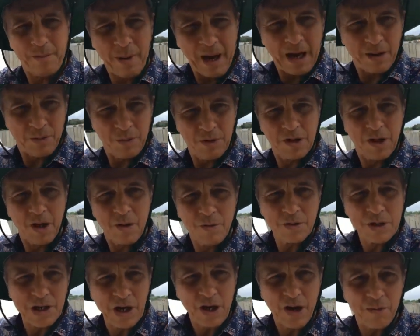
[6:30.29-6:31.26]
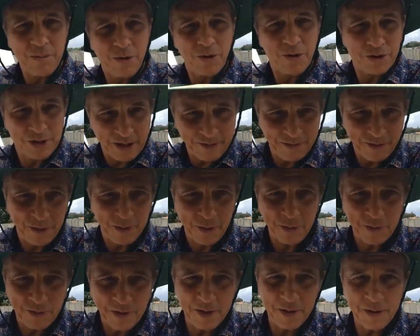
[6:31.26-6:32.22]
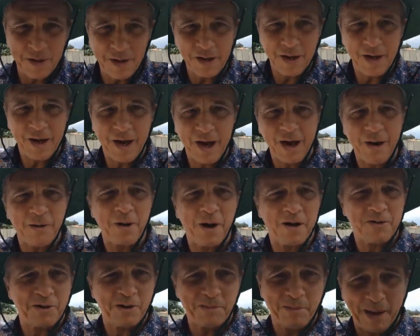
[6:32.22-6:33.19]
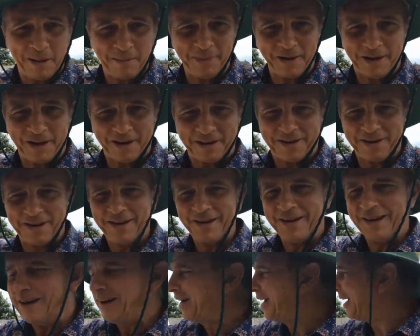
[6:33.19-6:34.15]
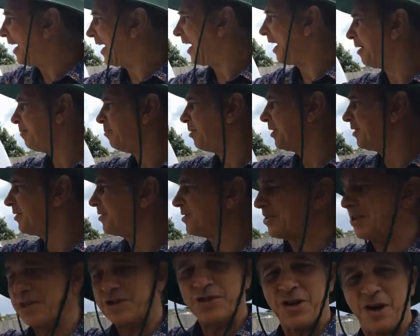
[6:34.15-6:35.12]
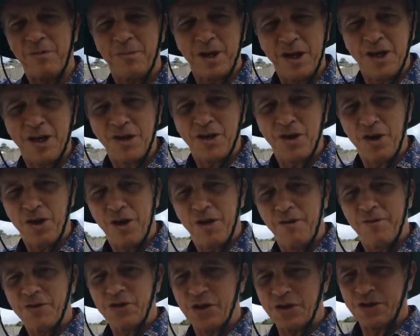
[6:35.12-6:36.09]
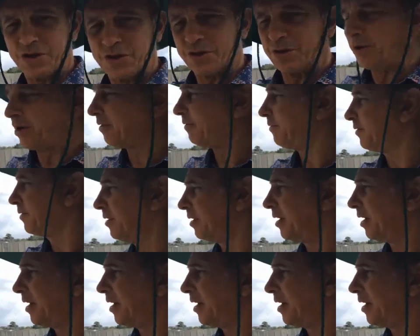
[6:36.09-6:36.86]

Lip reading: the back window was a lot more difficult than how I remembered it, because there's so many curves. It's sort of